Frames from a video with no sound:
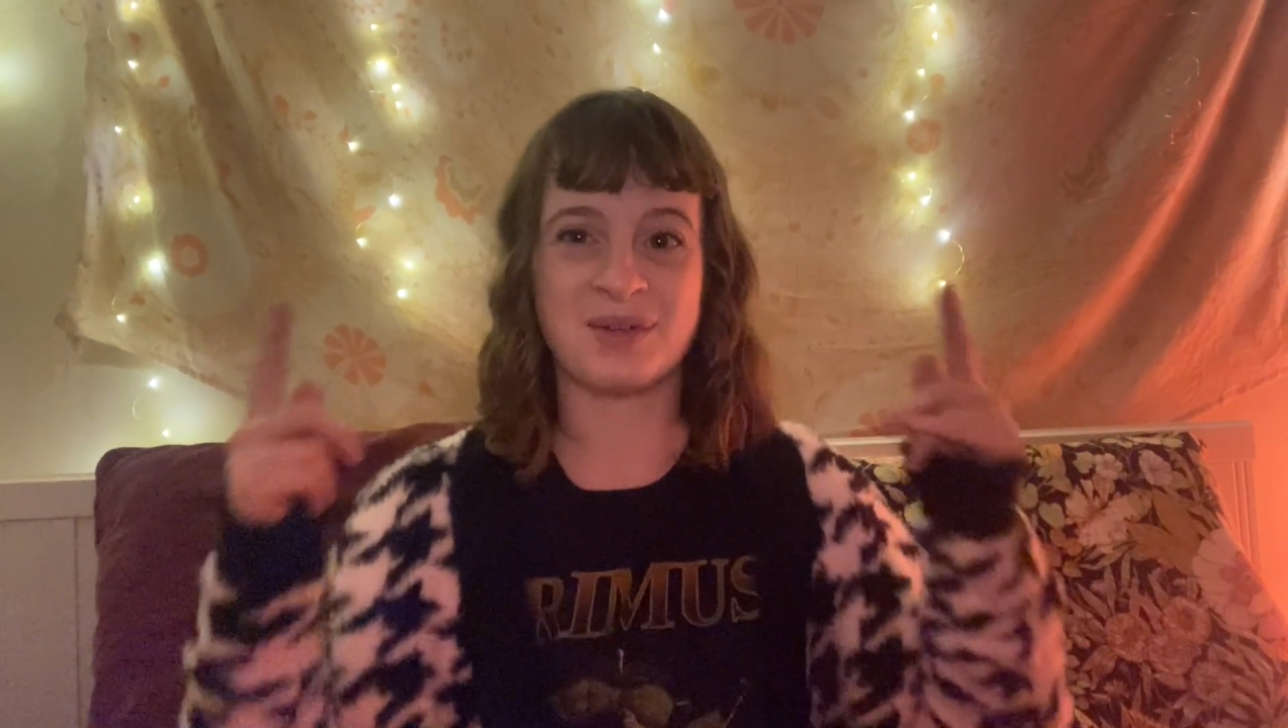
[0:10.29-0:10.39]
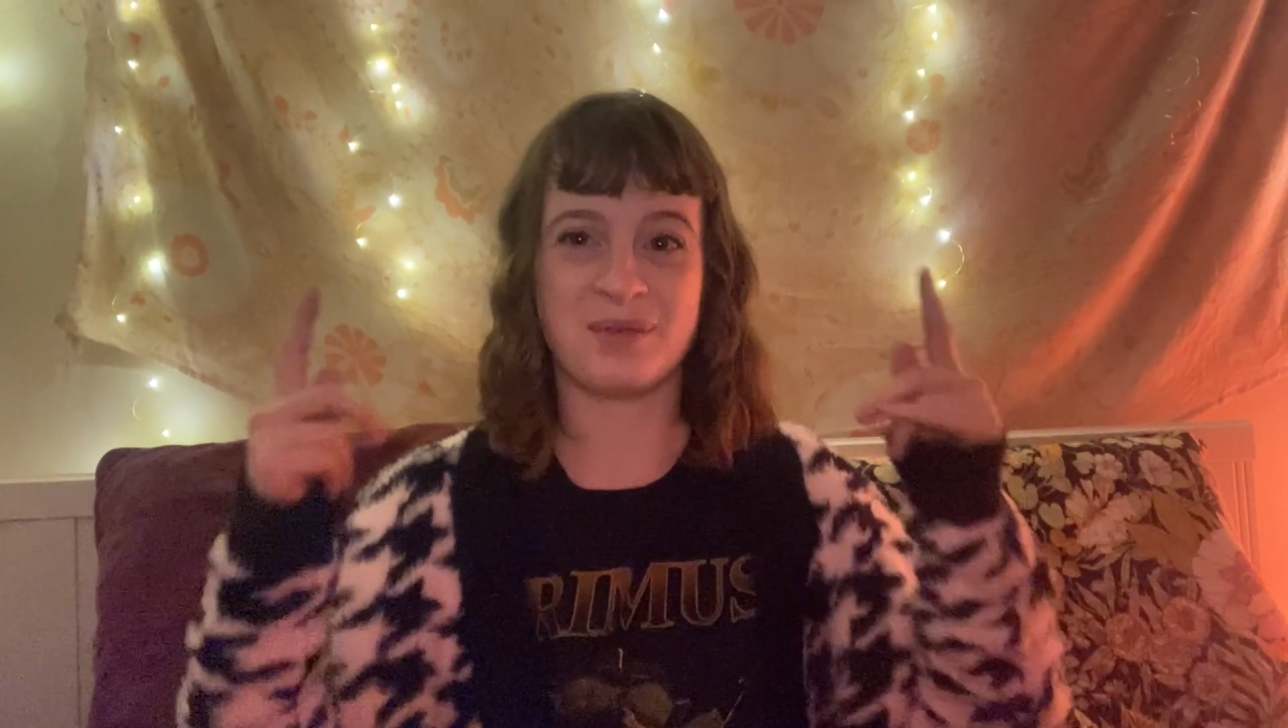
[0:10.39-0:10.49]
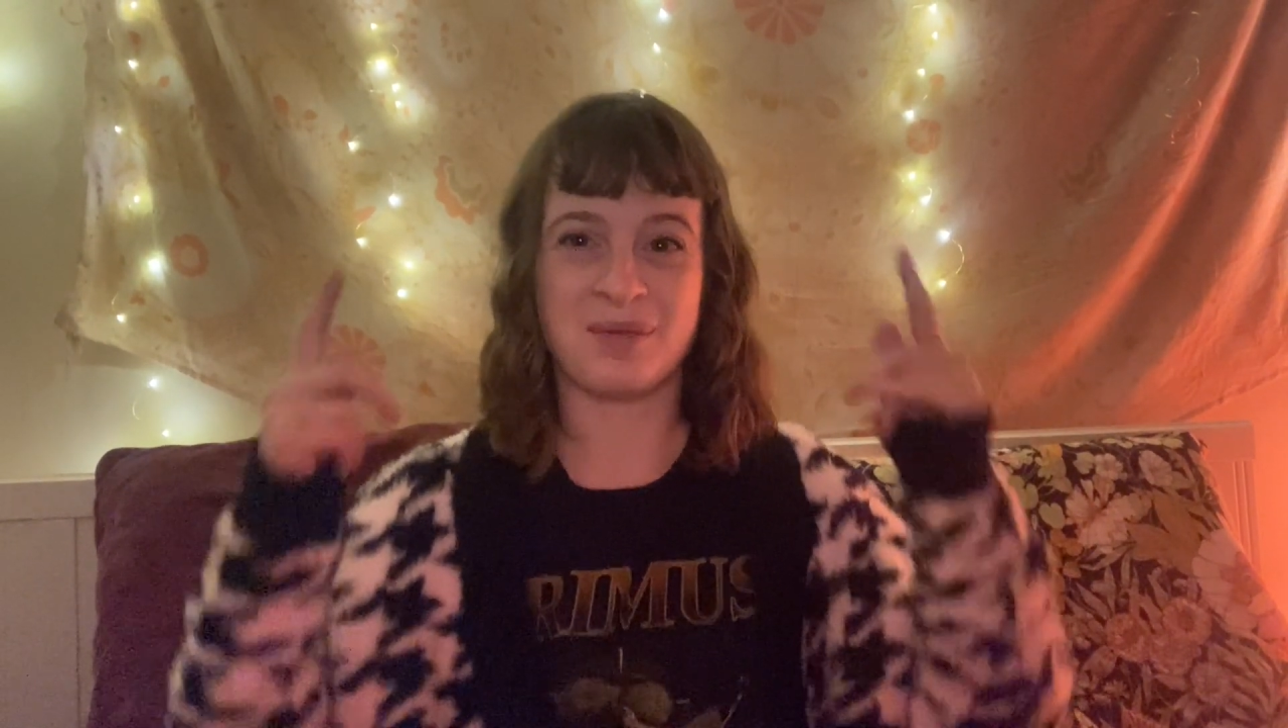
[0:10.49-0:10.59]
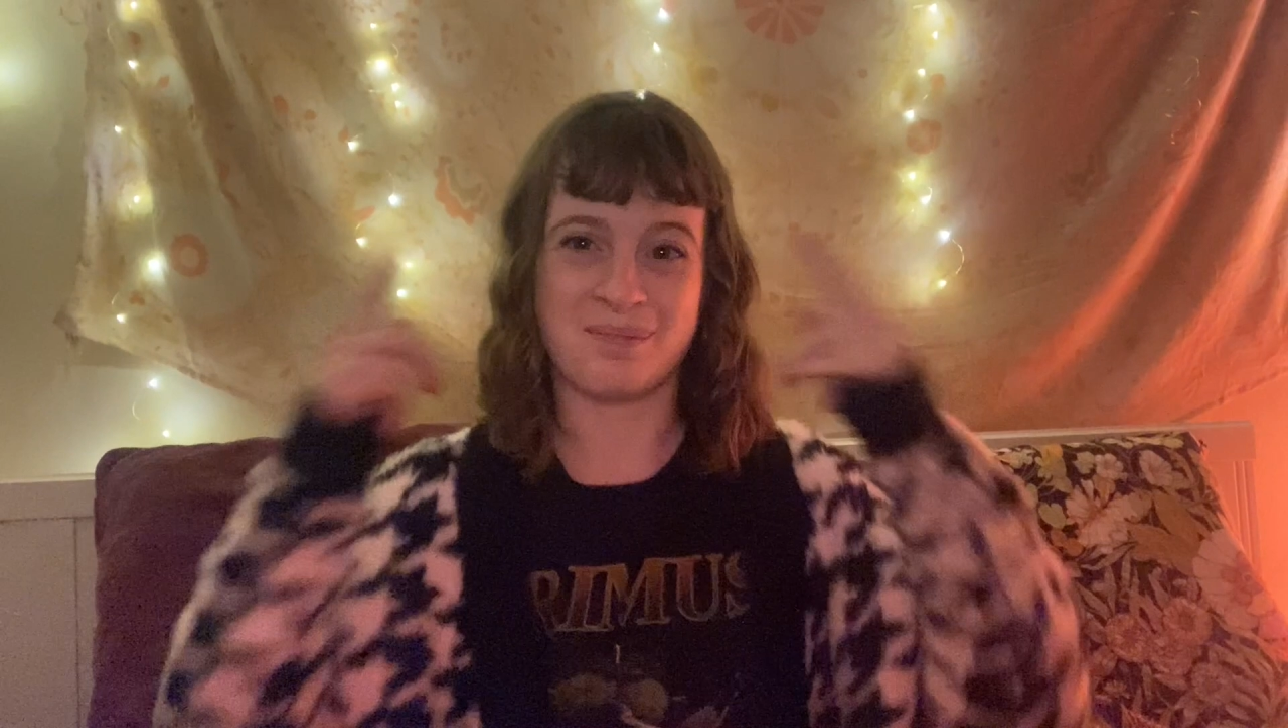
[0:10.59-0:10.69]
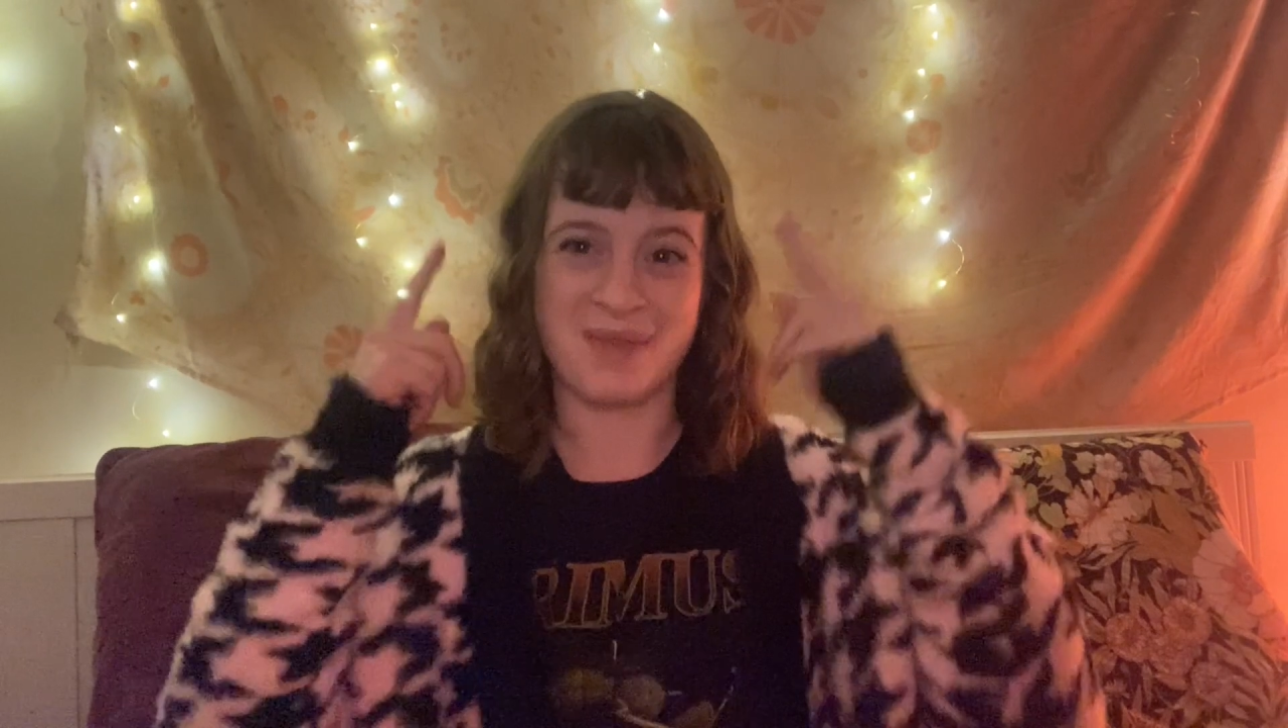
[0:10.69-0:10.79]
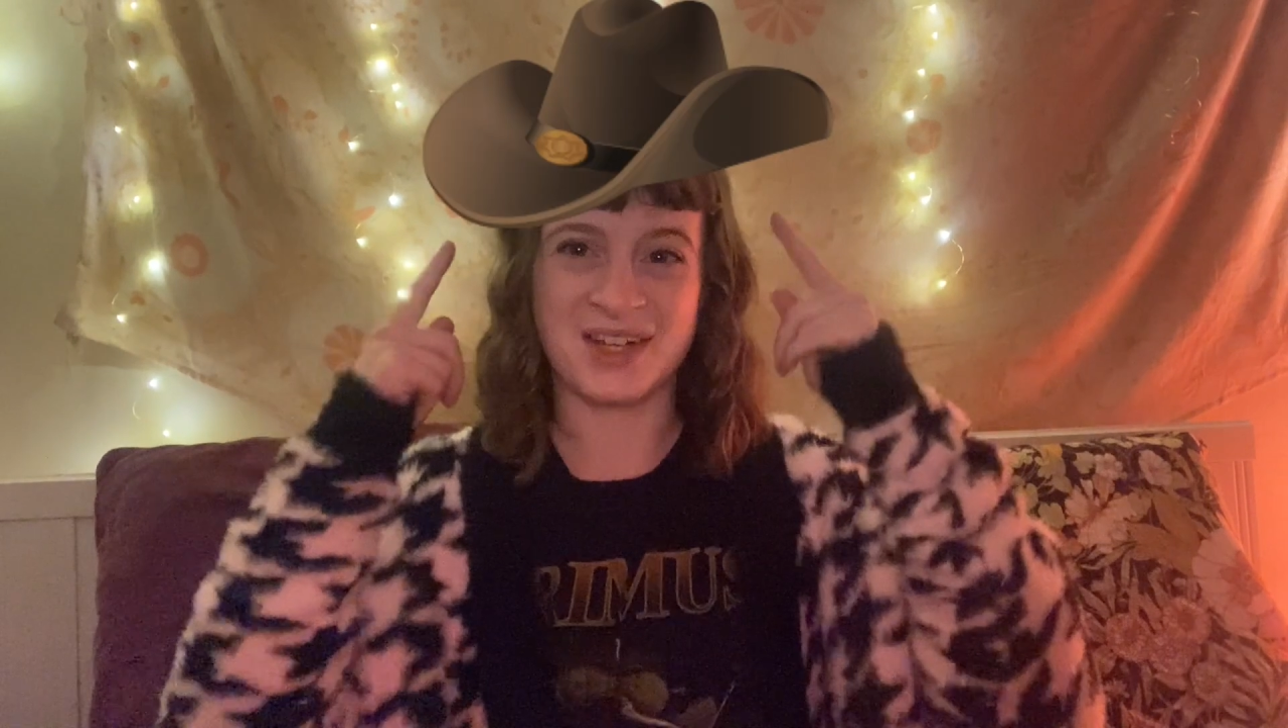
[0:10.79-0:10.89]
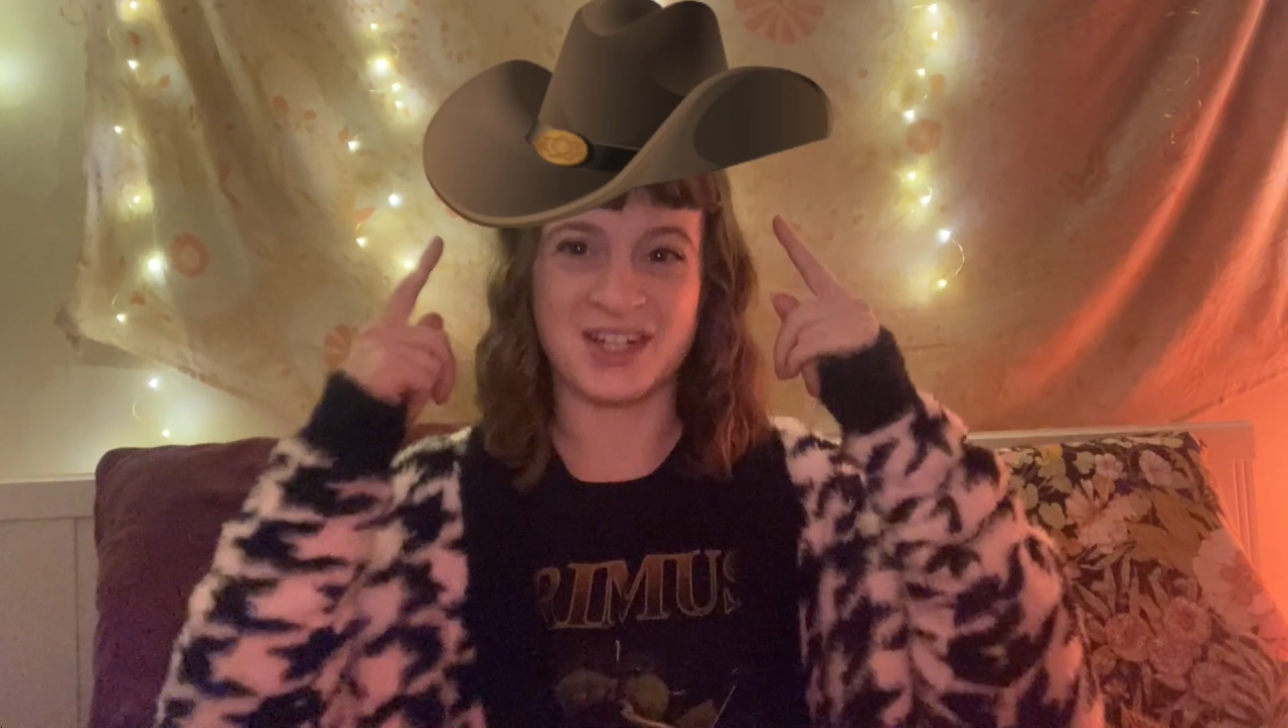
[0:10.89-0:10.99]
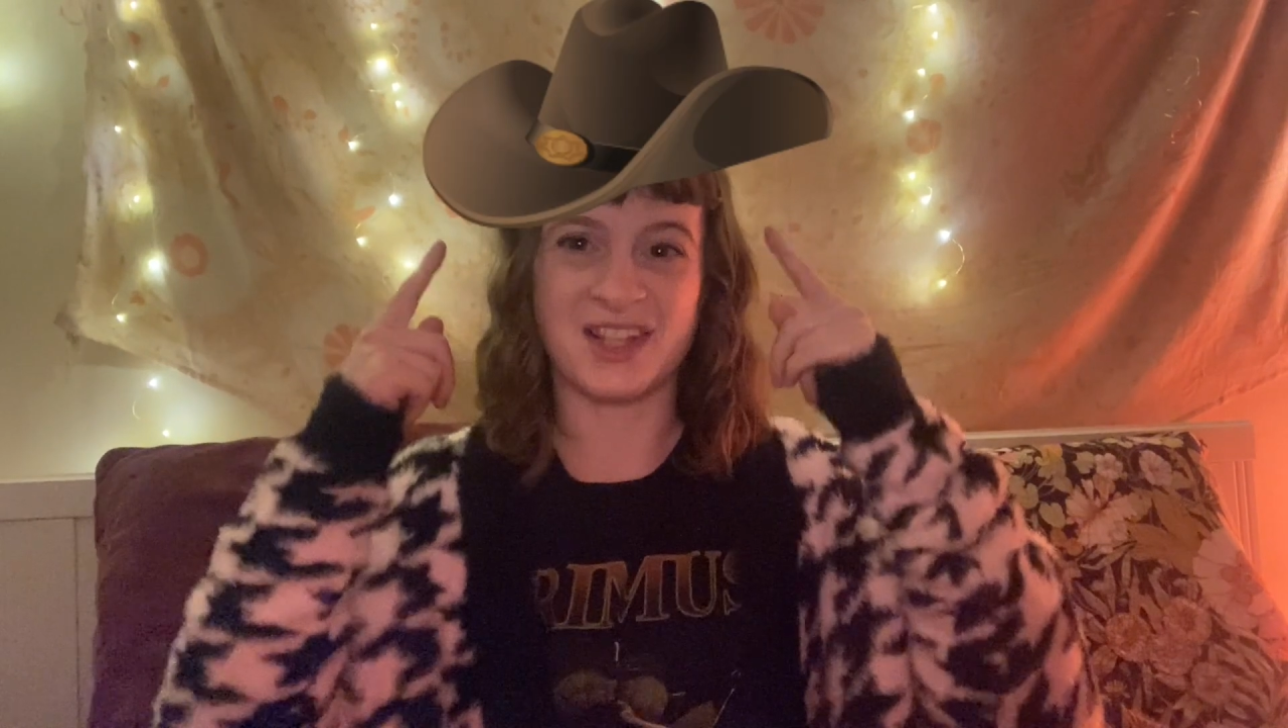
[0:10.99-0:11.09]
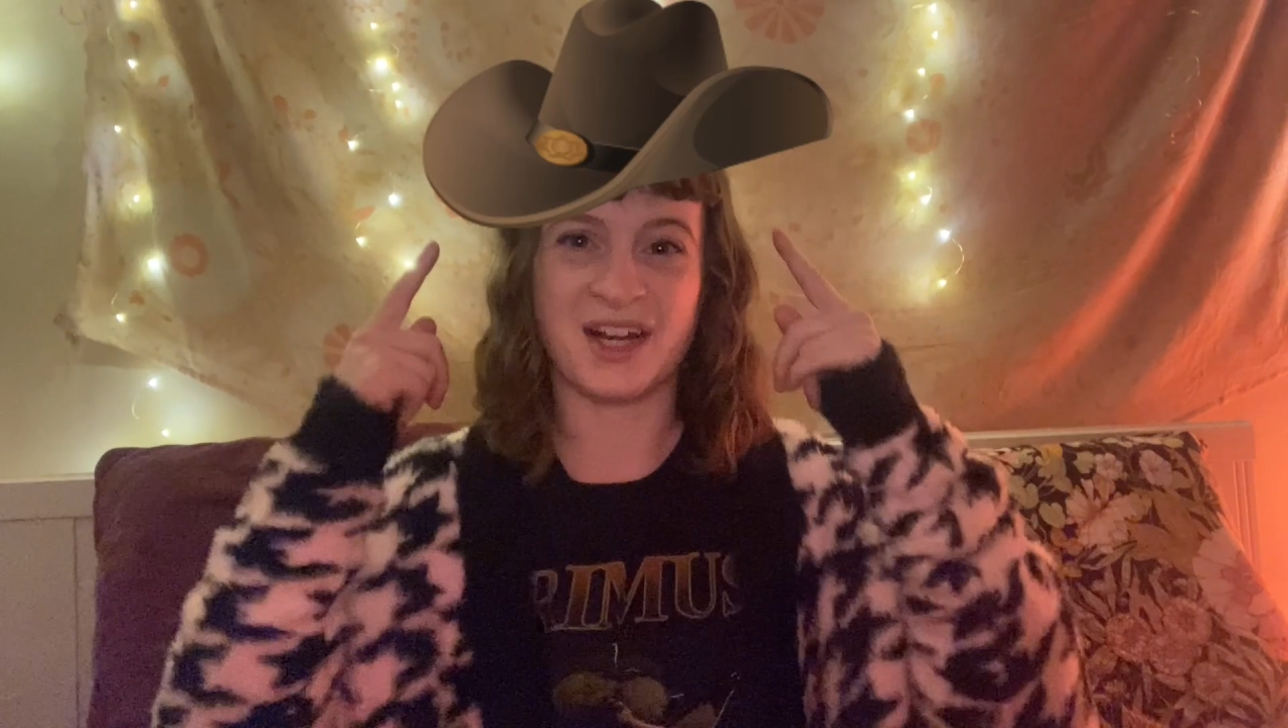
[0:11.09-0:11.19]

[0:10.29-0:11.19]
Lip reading: to imagine